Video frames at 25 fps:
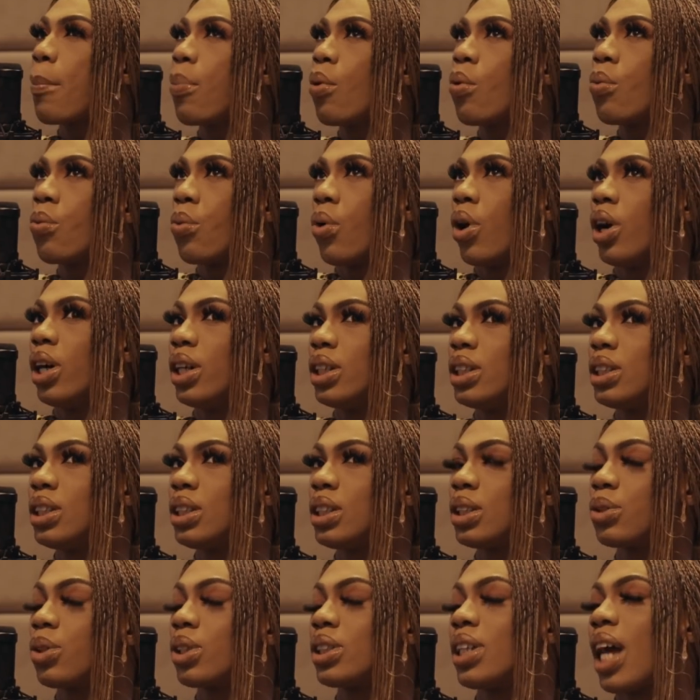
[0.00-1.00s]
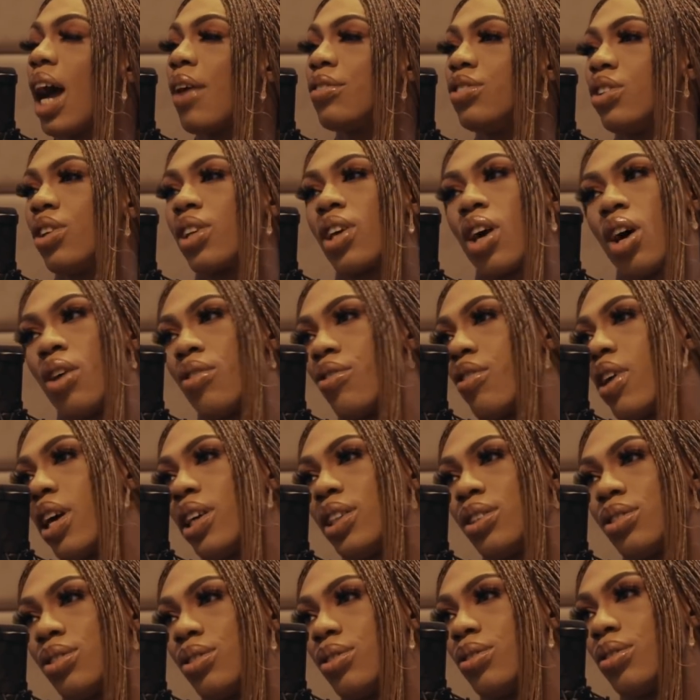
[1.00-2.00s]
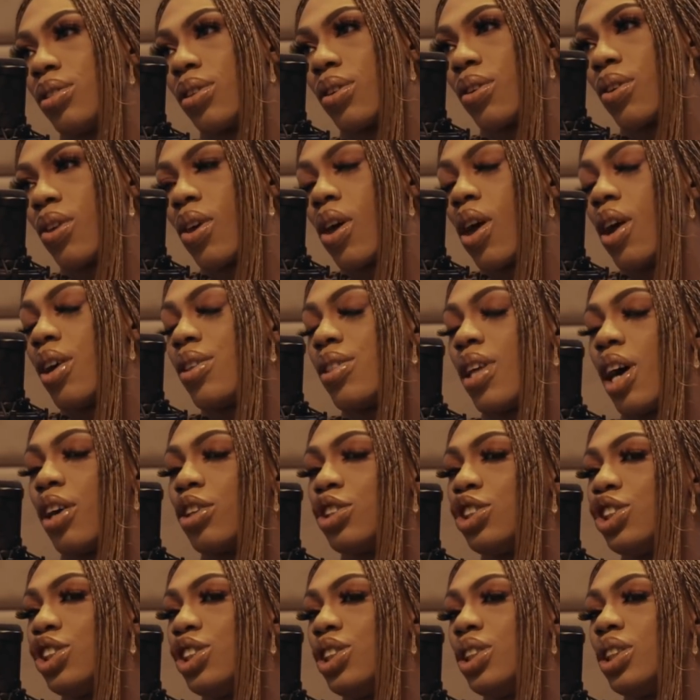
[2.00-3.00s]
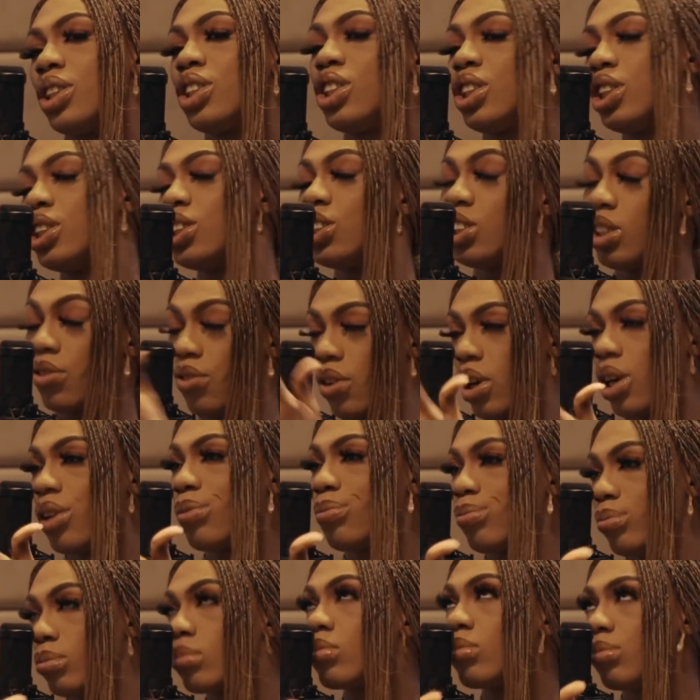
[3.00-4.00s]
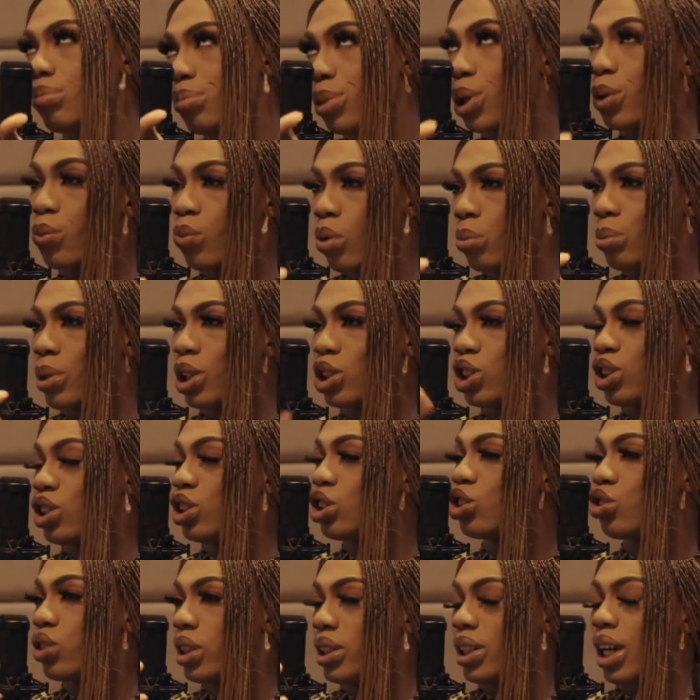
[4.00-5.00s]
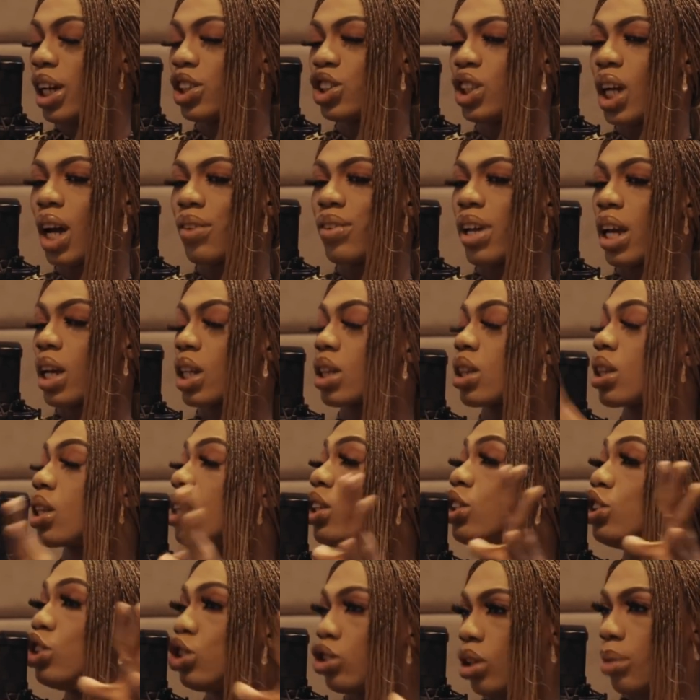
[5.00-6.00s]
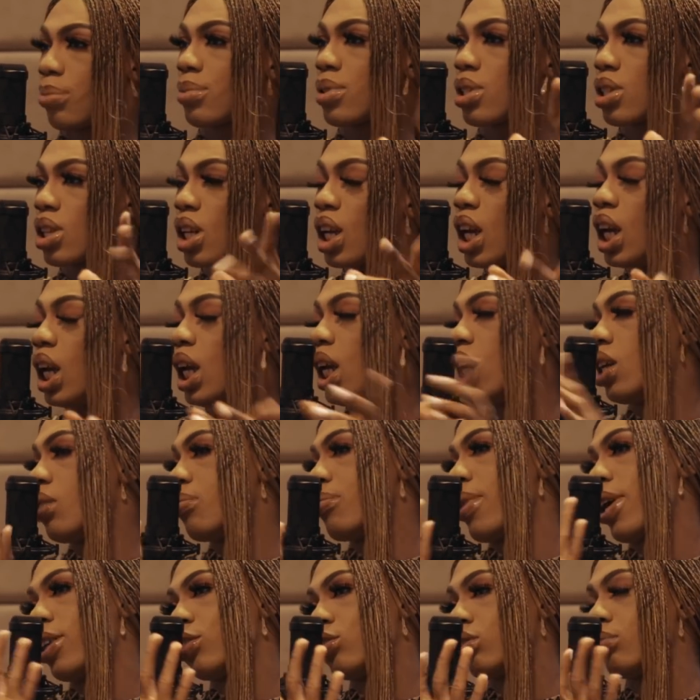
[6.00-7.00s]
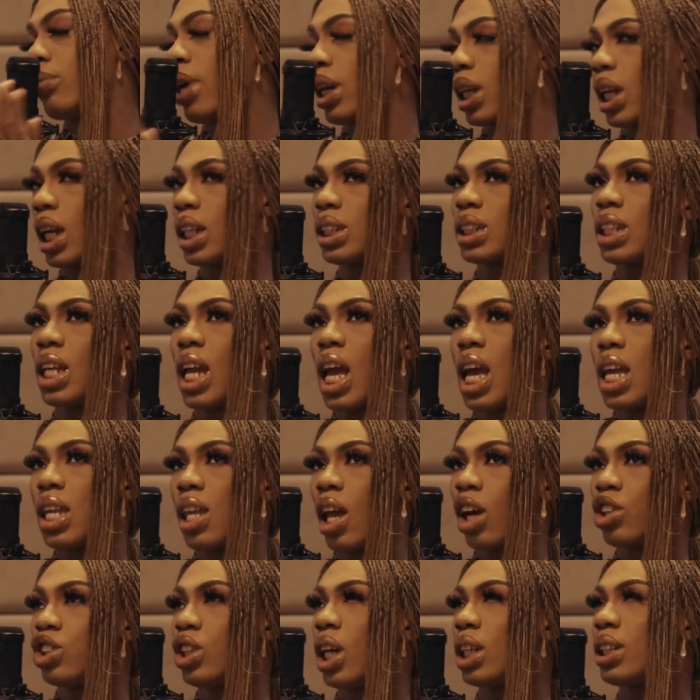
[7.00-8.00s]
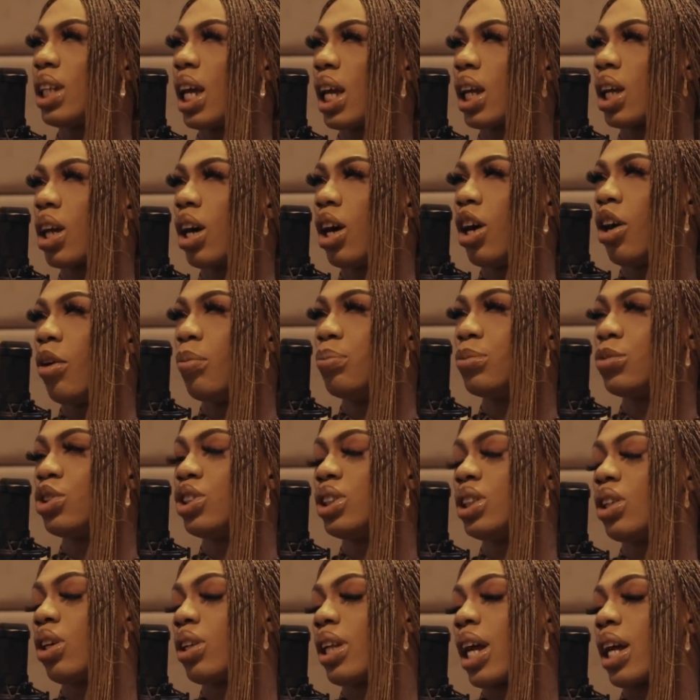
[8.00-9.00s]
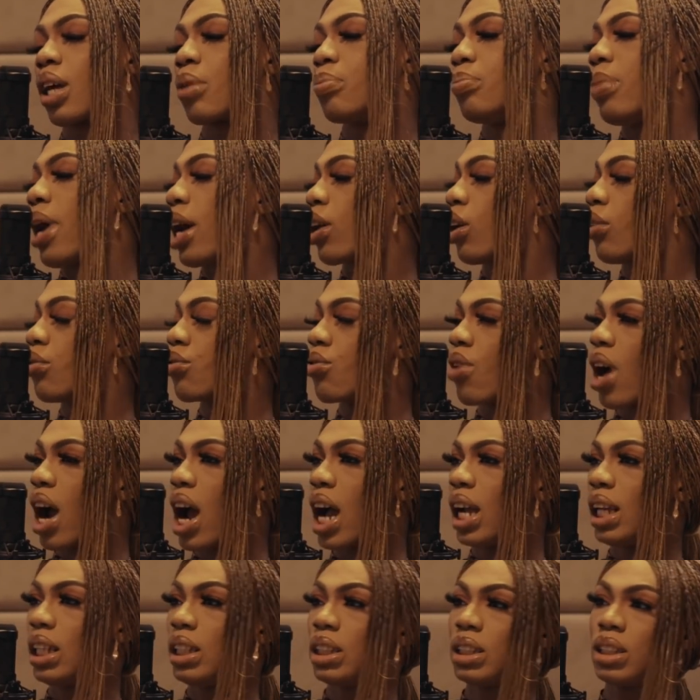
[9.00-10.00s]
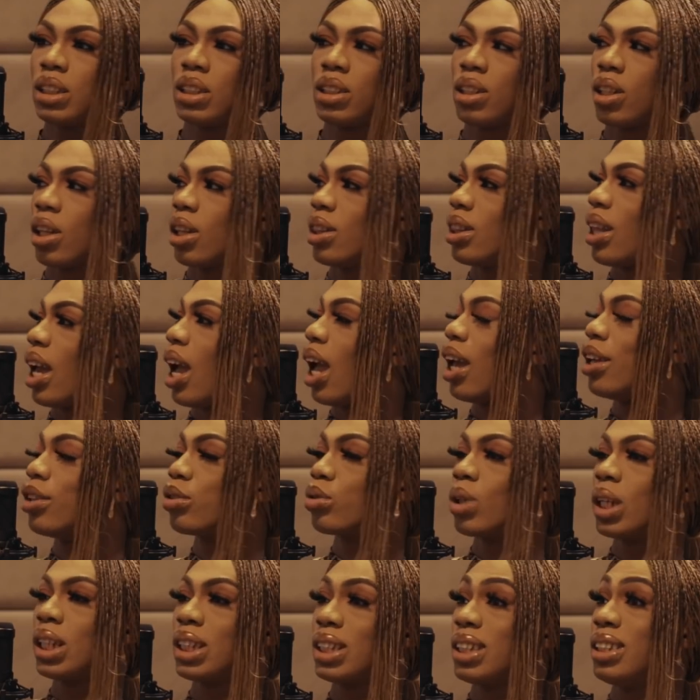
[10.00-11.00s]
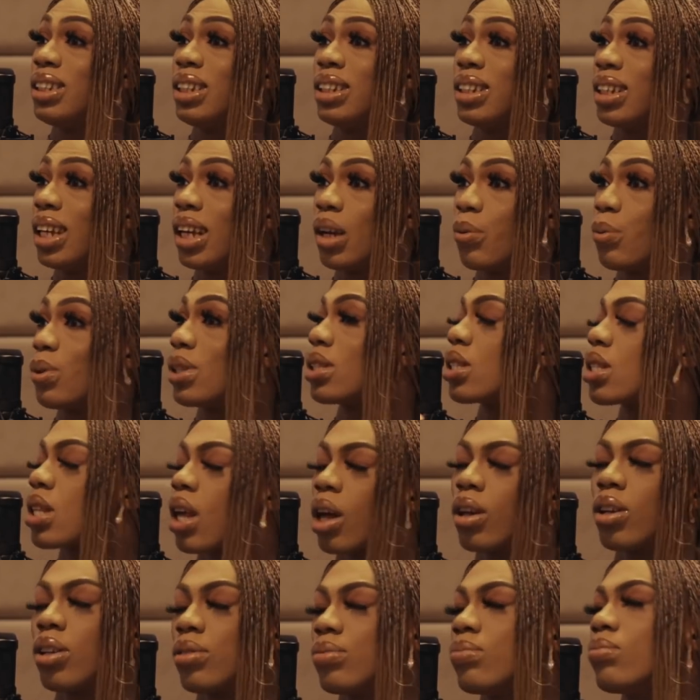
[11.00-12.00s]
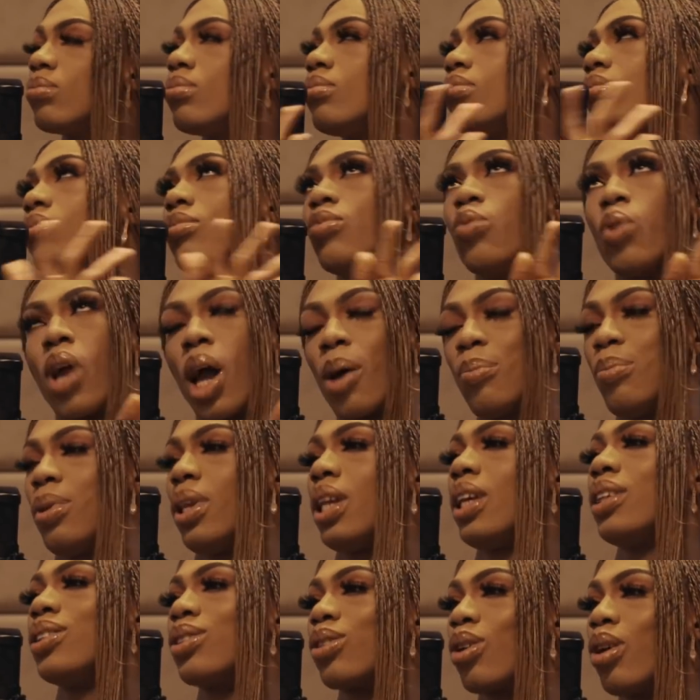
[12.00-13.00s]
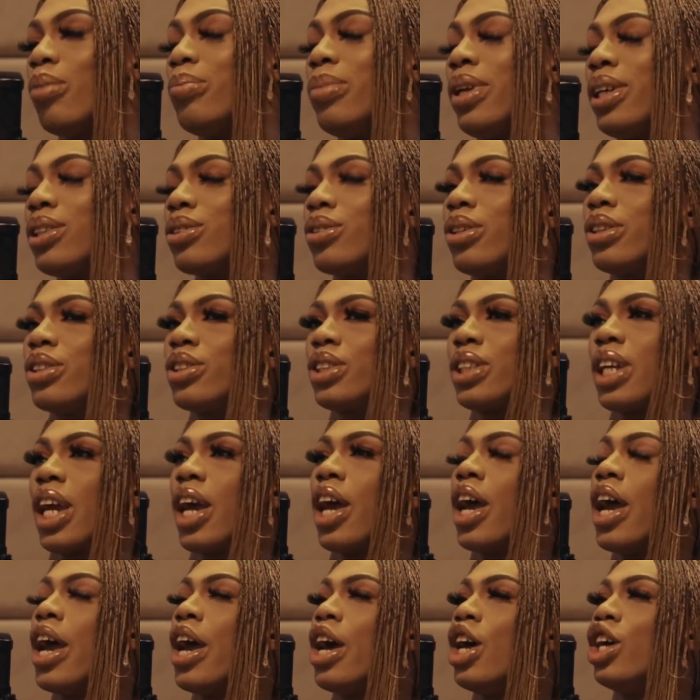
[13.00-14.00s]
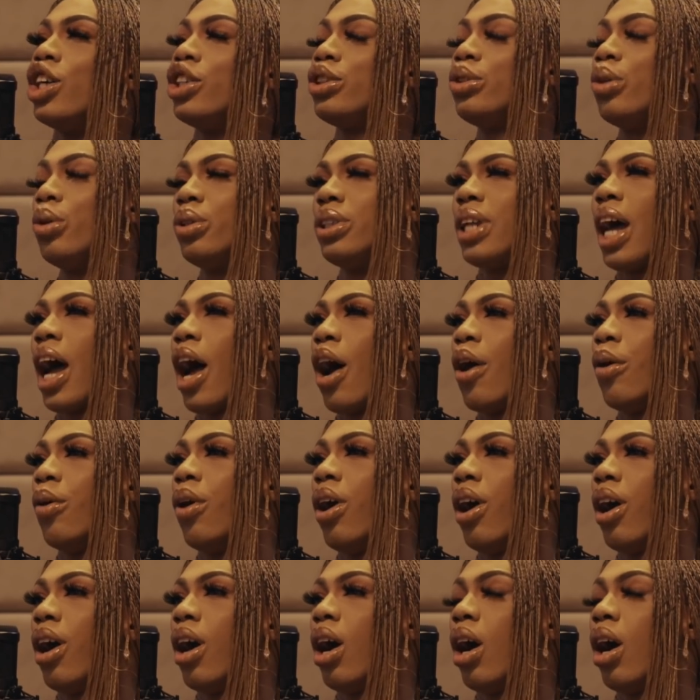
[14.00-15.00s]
happened was, so they have Jericho advice. So now she's a very big woman. She's a trader. She had like 3 shops in Banjo Market. Now she had like she sell like bag of rice, 10, 20 in a day. We sell. We are blessed. God bless us. Yeah. So now